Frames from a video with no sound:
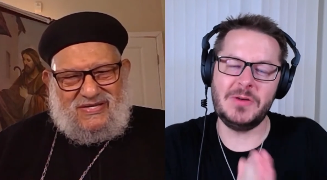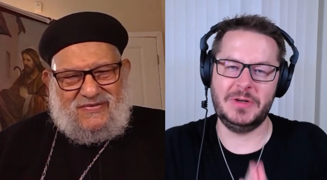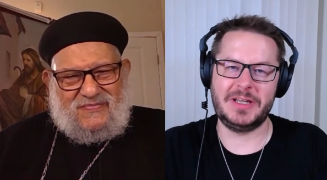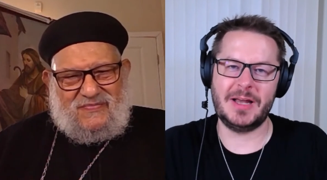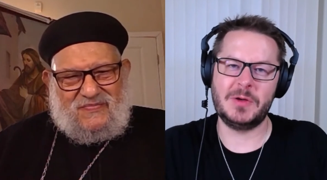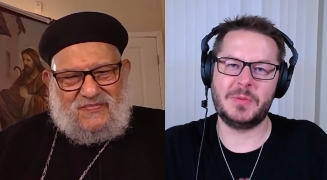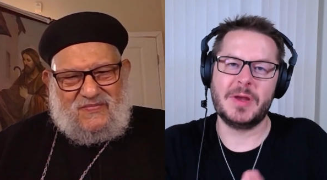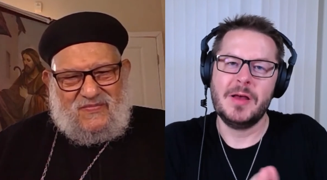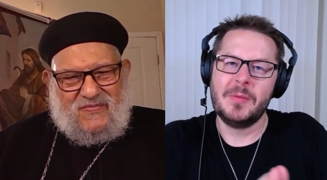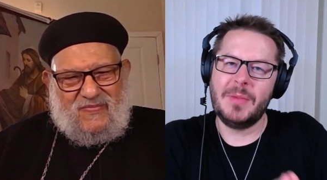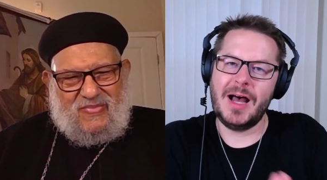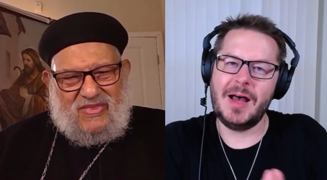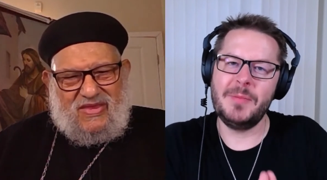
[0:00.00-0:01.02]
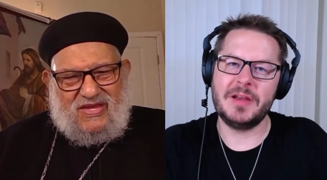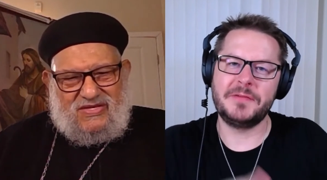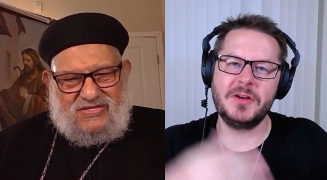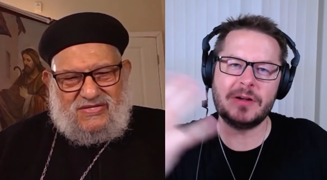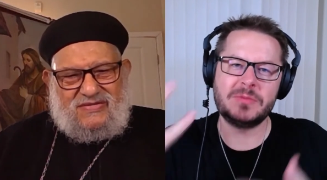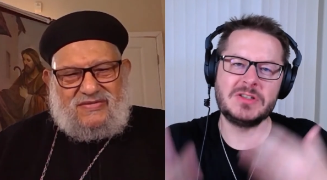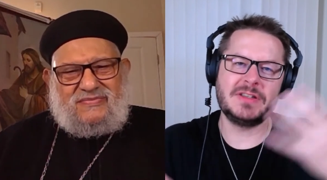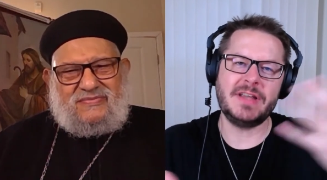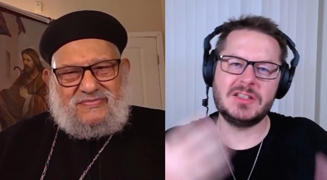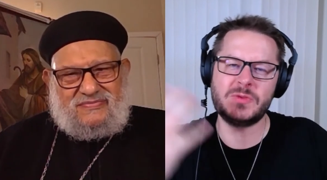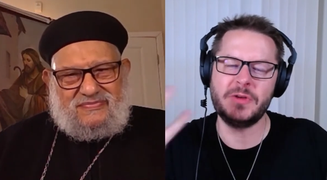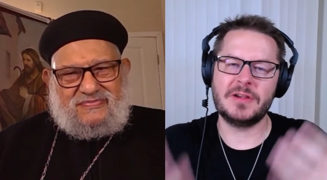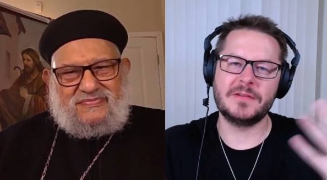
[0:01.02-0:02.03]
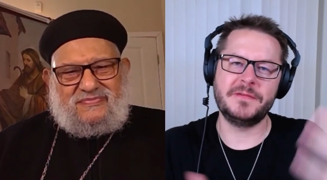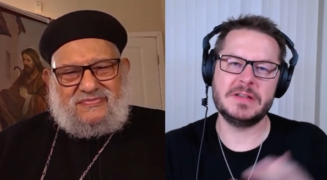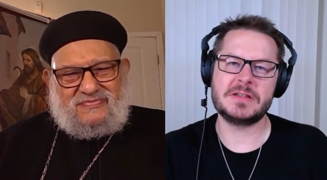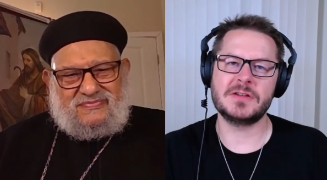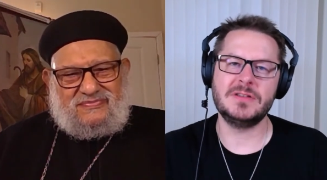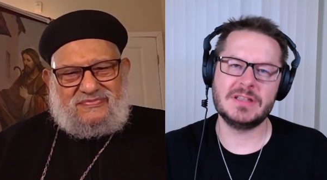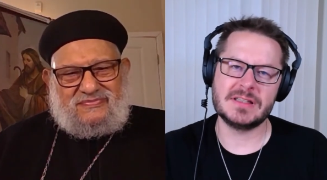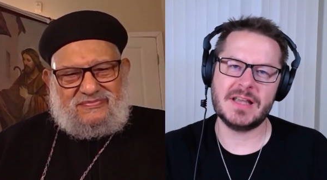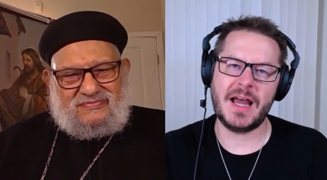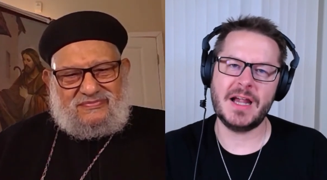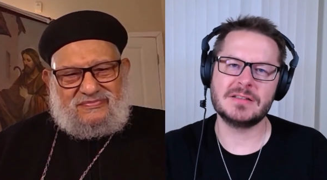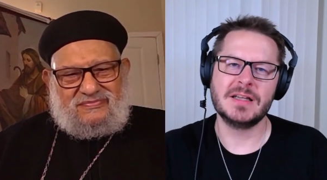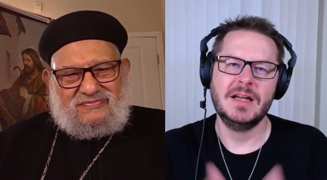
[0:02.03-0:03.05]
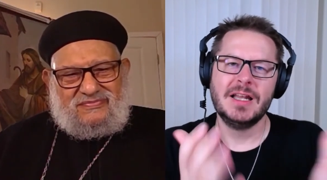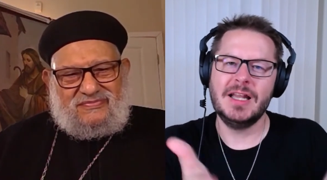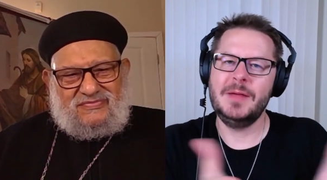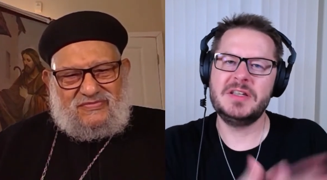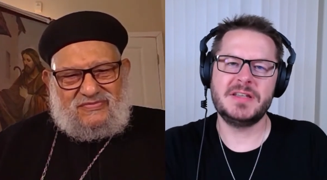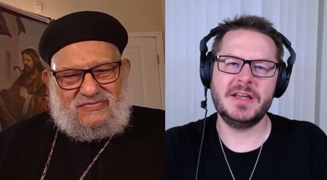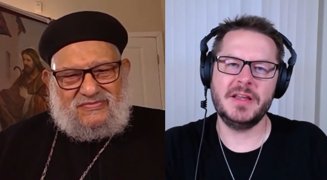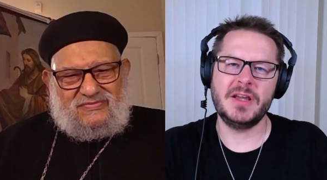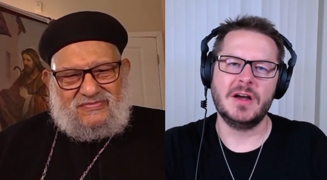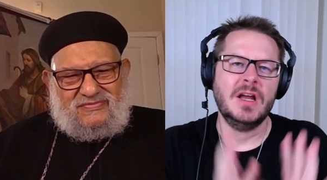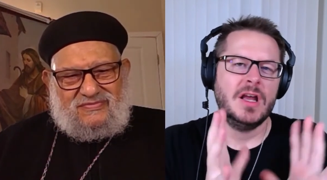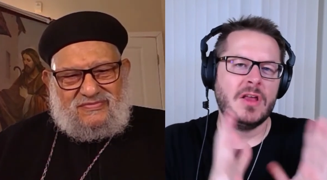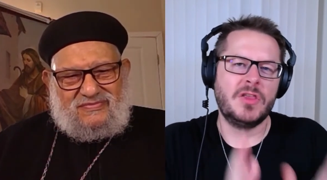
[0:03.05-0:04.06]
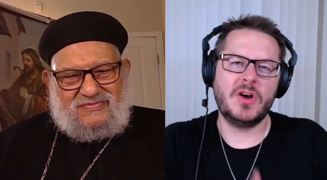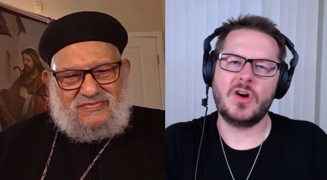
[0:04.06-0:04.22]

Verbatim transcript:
Speaker 1: would come up with? Muhammad, if you're obsessed with your physical desires, let me tell you, they're